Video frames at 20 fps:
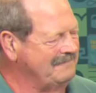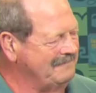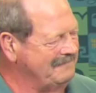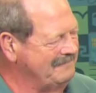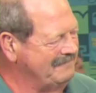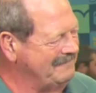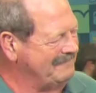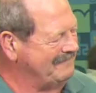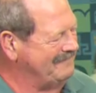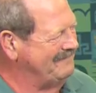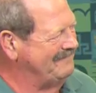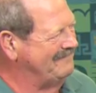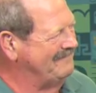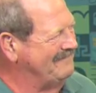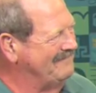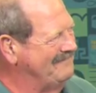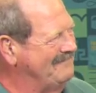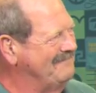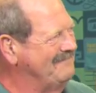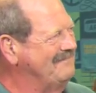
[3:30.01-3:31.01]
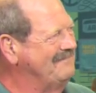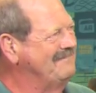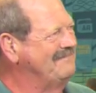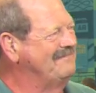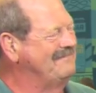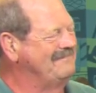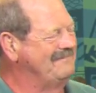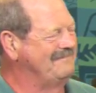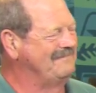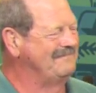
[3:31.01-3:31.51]

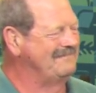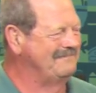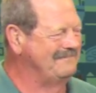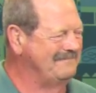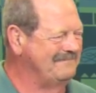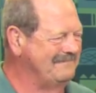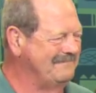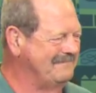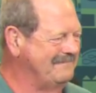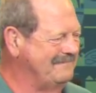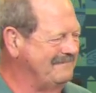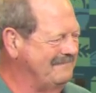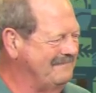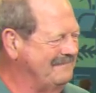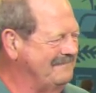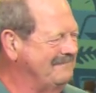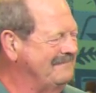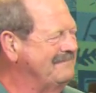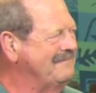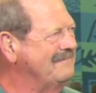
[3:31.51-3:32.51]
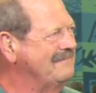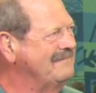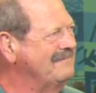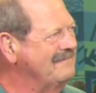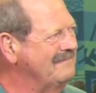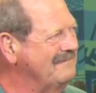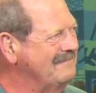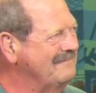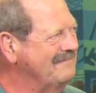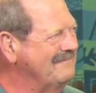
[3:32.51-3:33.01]

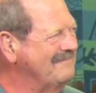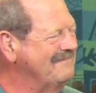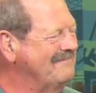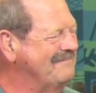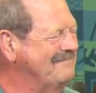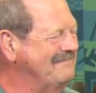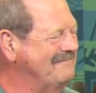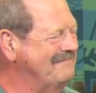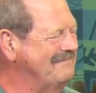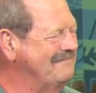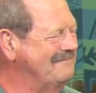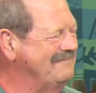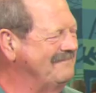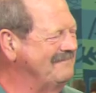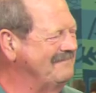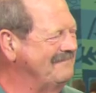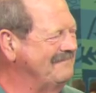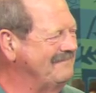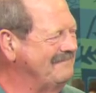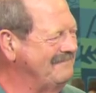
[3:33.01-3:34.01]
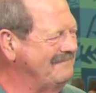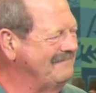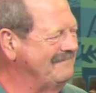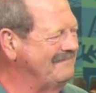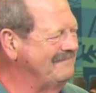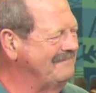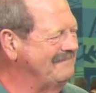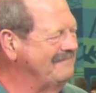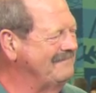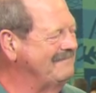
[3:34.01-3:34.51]

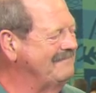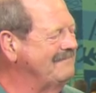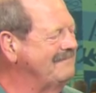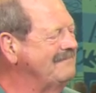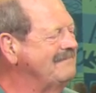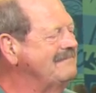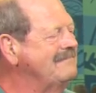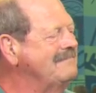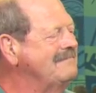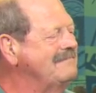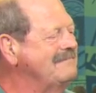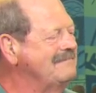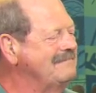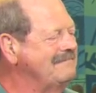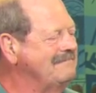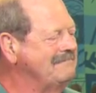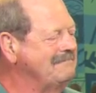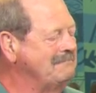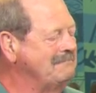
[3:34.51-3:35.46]
(not speaking)